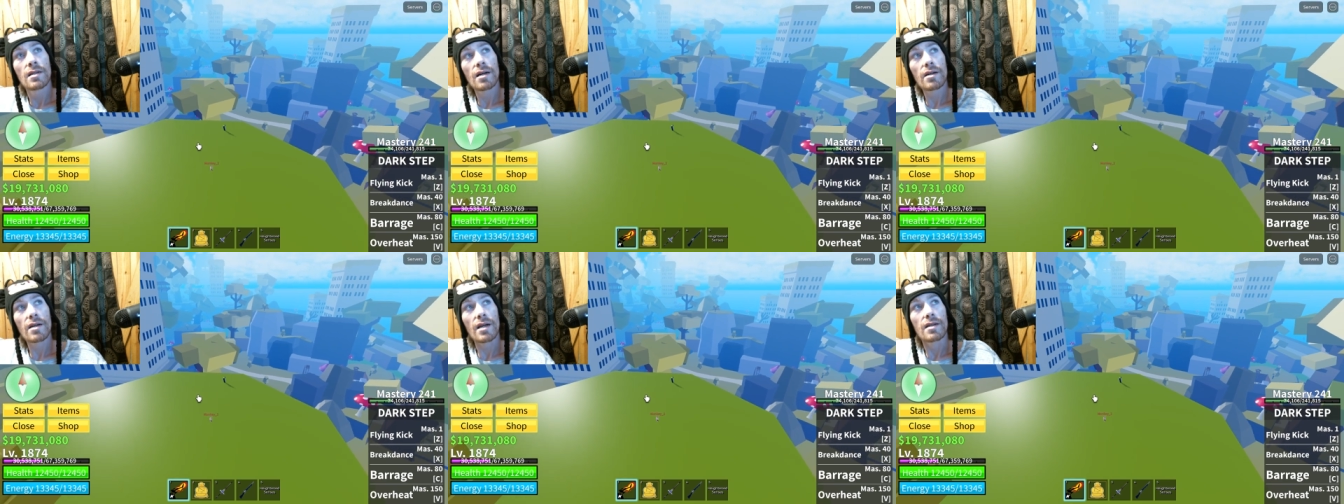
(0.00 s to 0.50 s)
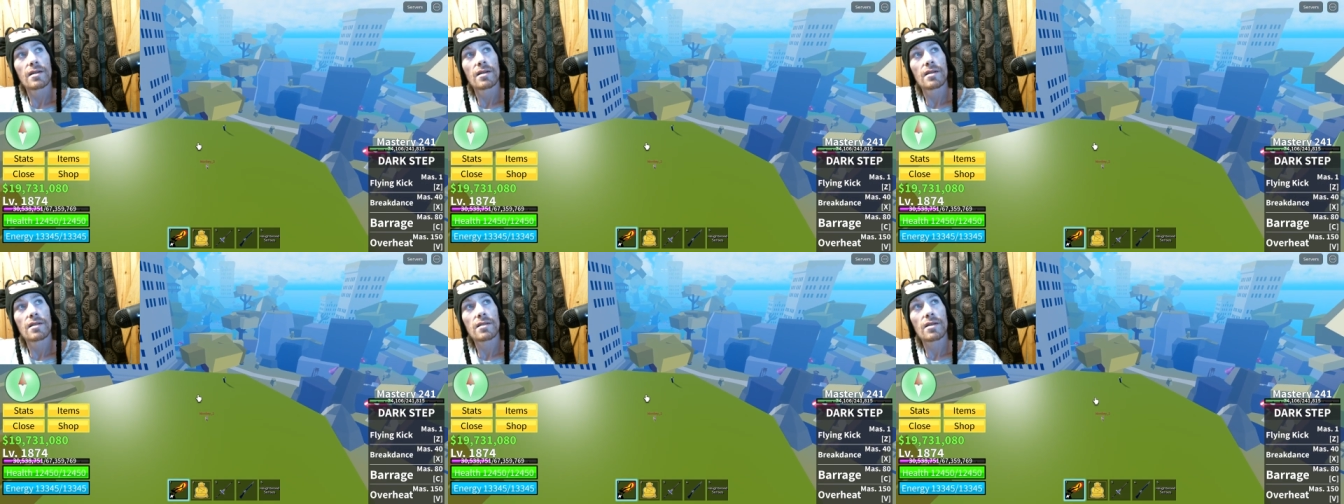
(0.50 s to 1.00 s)
Okay.
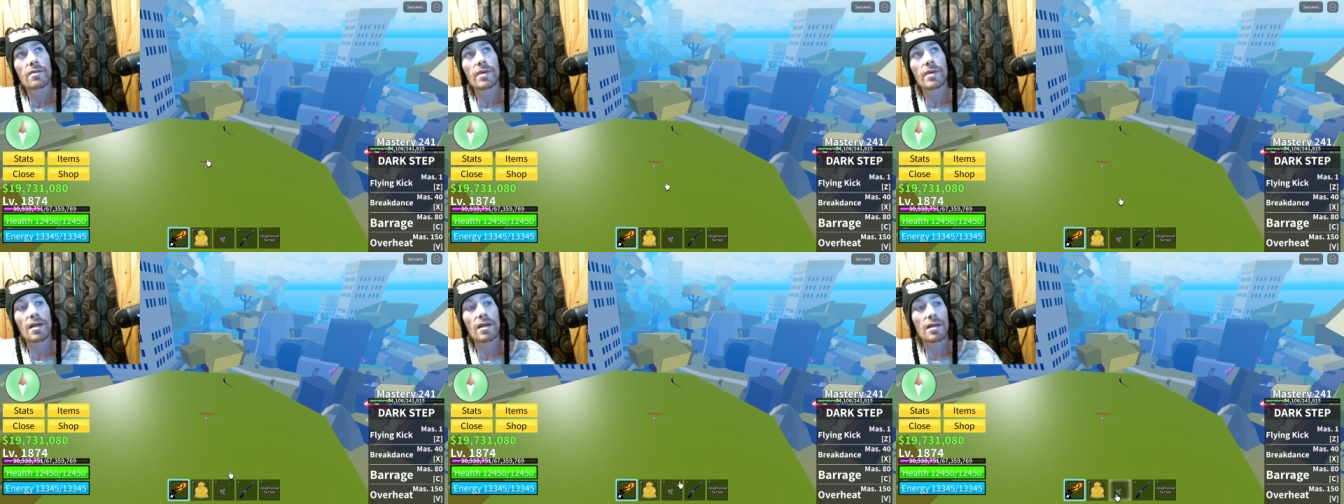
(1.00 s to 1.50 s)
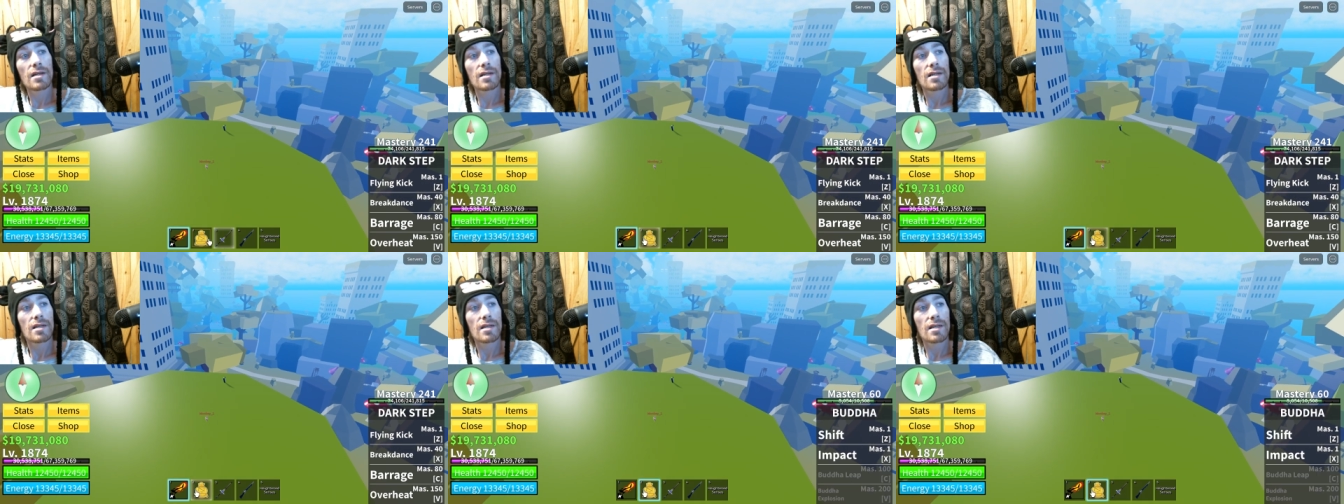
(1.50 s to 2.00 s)
So where
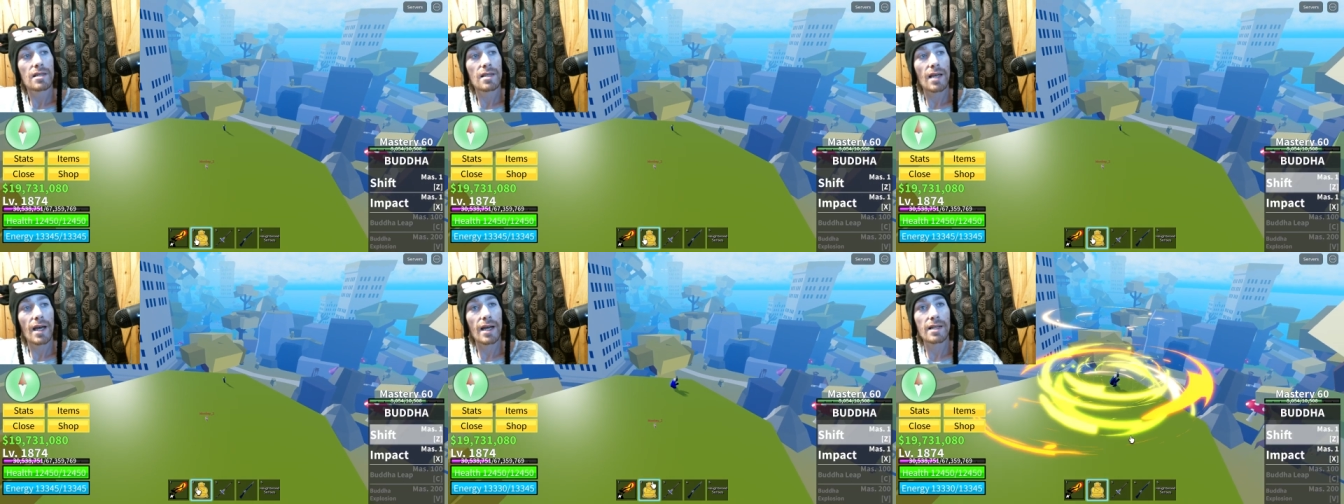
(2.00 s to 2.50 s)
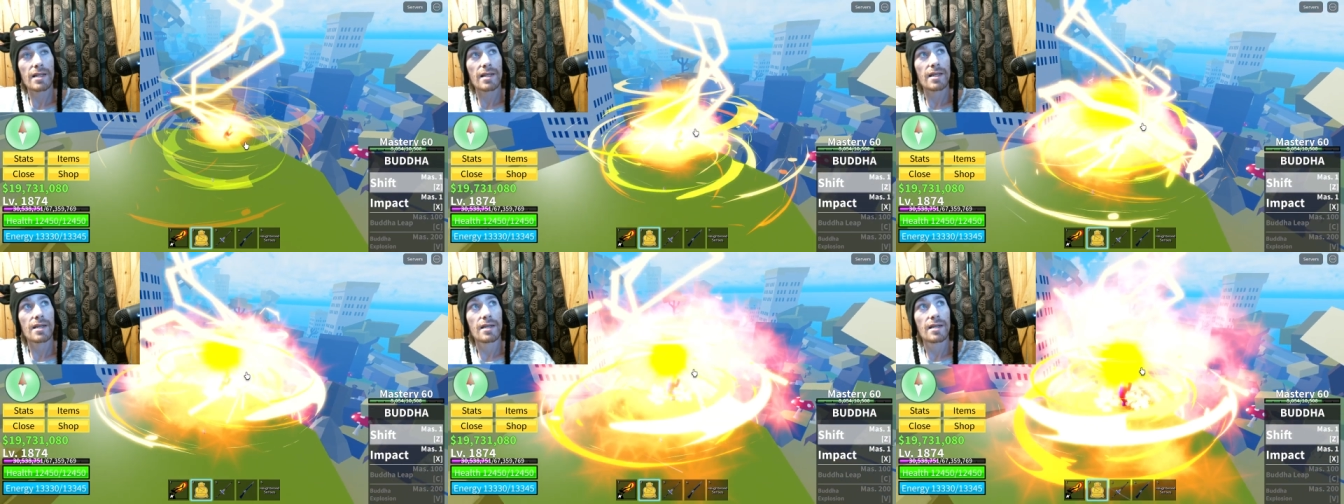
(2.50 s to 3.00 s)

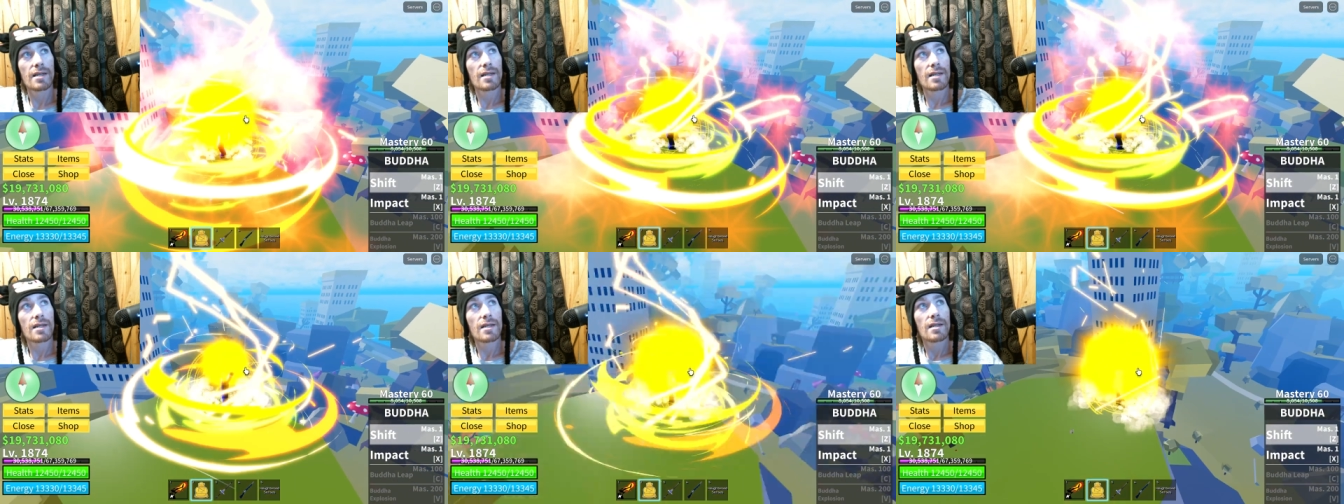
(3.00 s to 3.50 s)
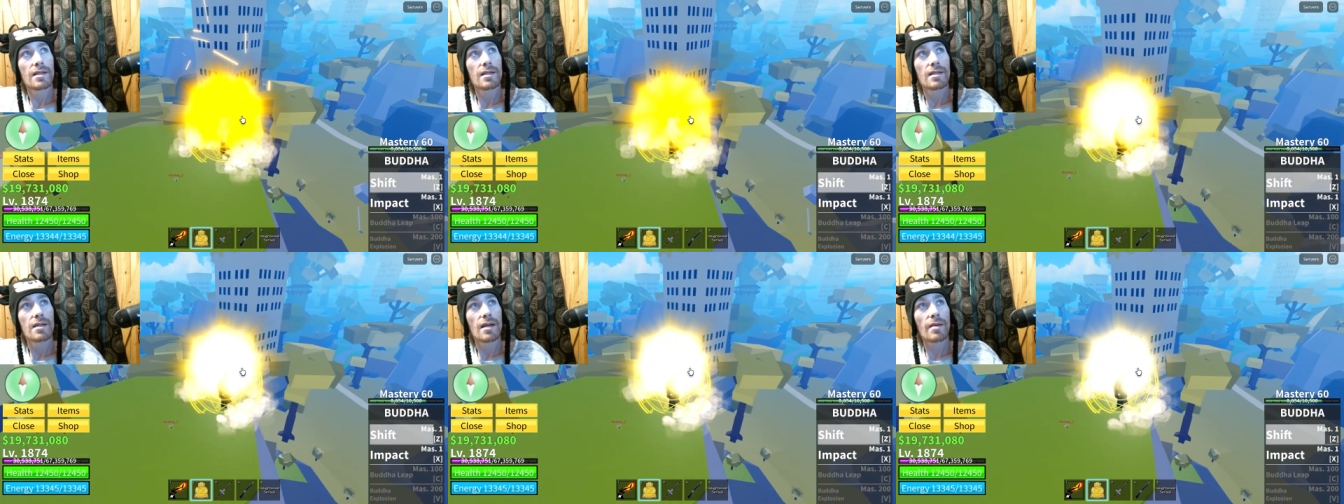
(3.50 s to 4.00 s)
exactly
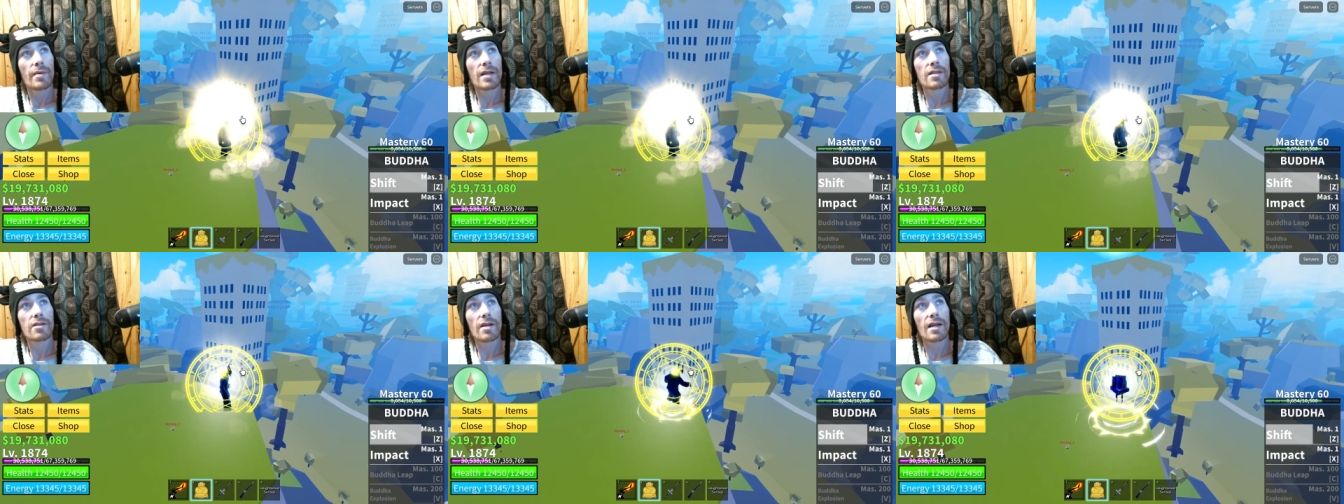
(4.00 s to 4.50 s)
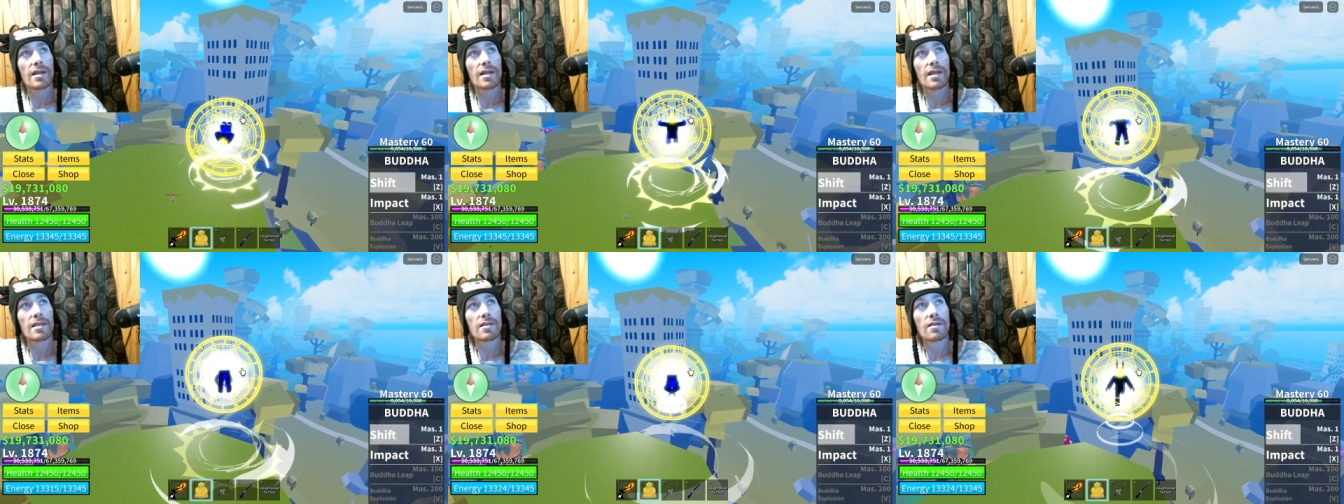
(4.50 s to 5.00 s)
am I trying to
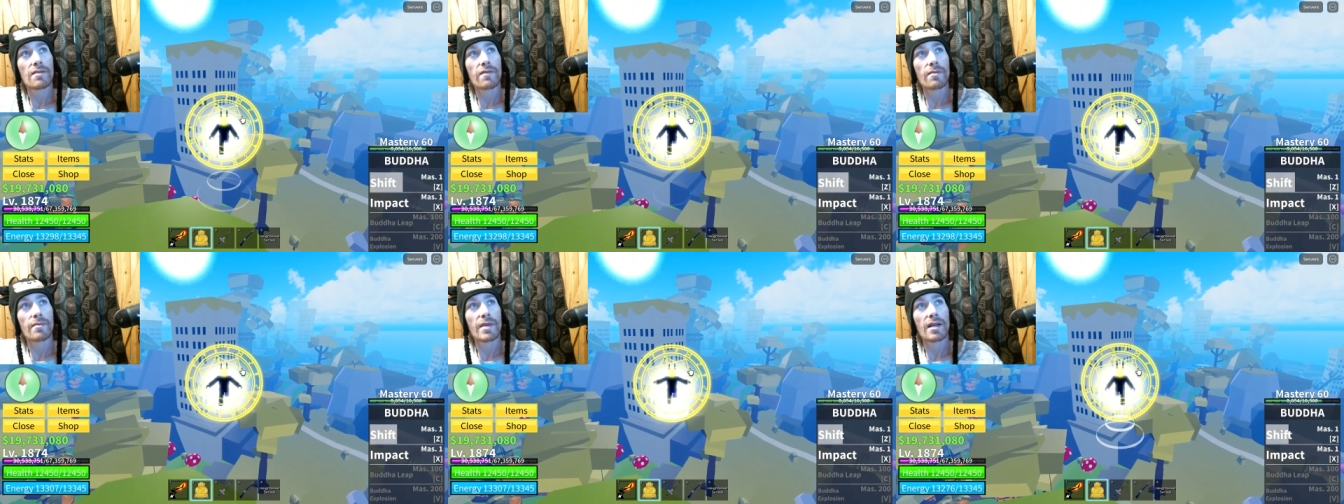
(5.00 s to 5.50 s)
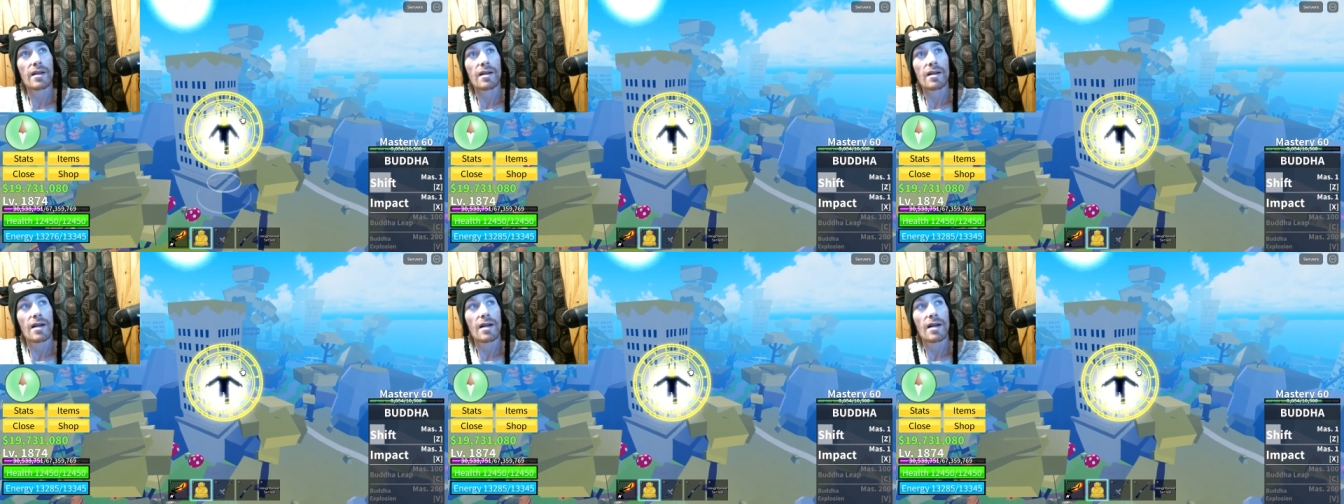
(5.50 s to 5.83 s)
get to from here?